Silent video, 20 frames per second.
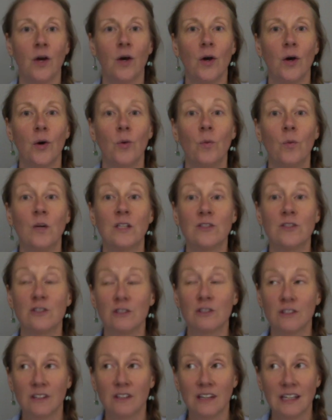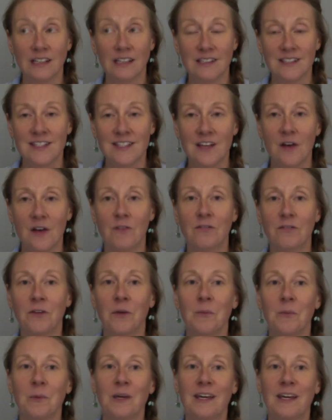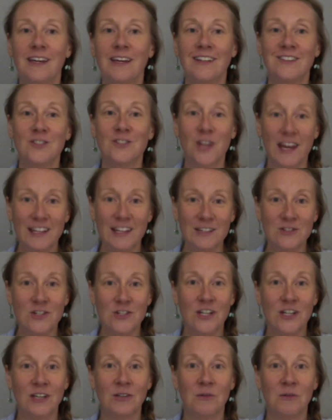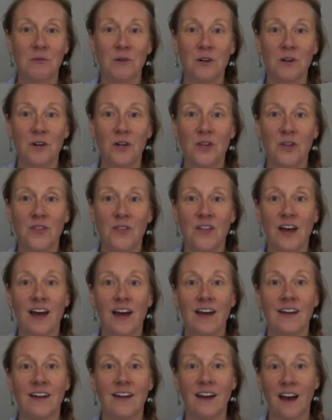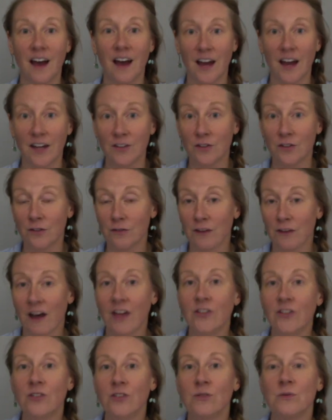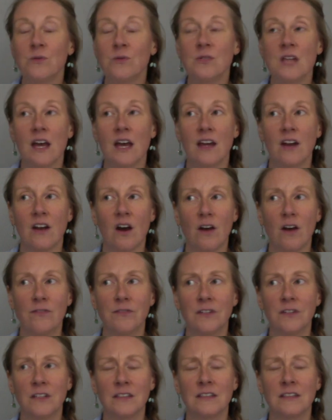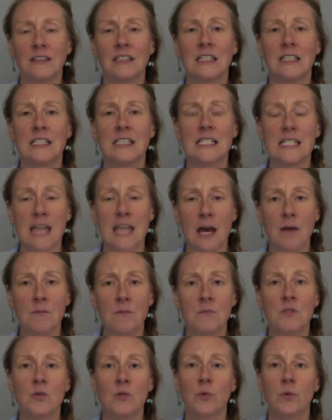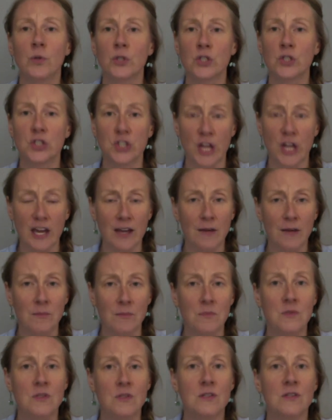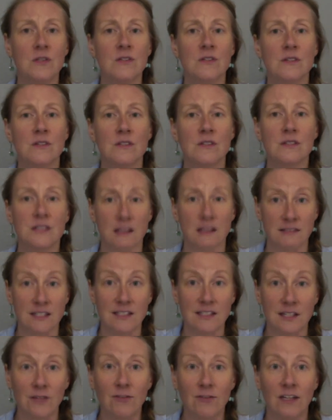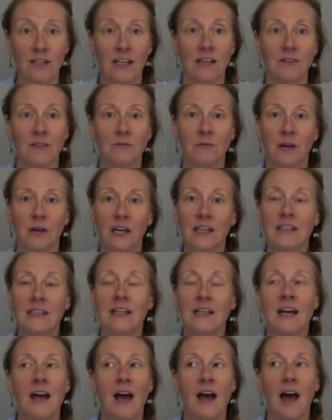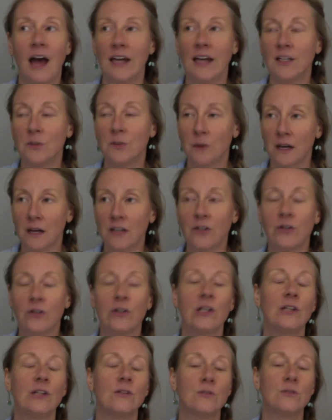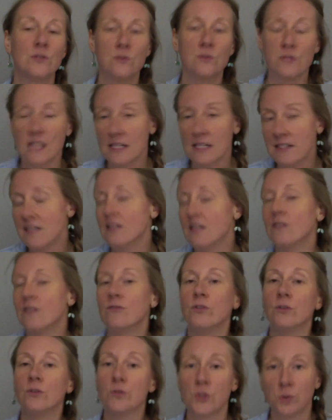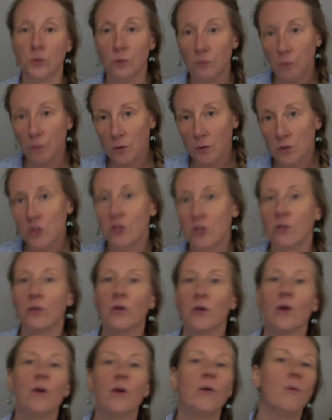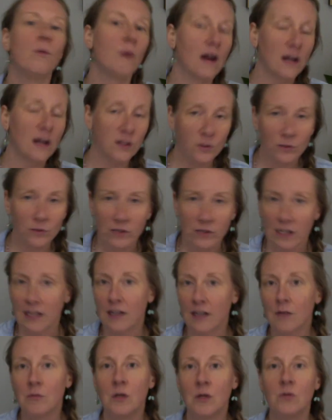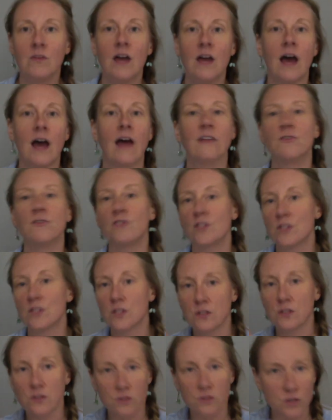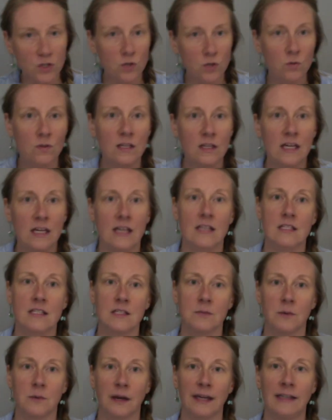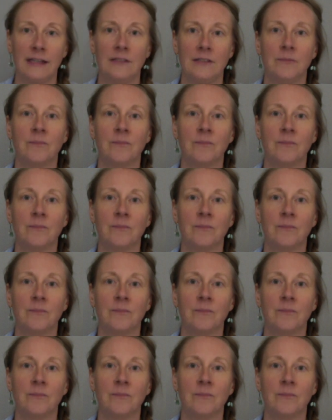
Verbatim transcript: which in itself can be challenging in a world that undervalues and often condemns or shames sensitivity, right? I know I heard it. You're too sensitive. You're too emotional. Oh, why are you thinking about that? Just do this, right?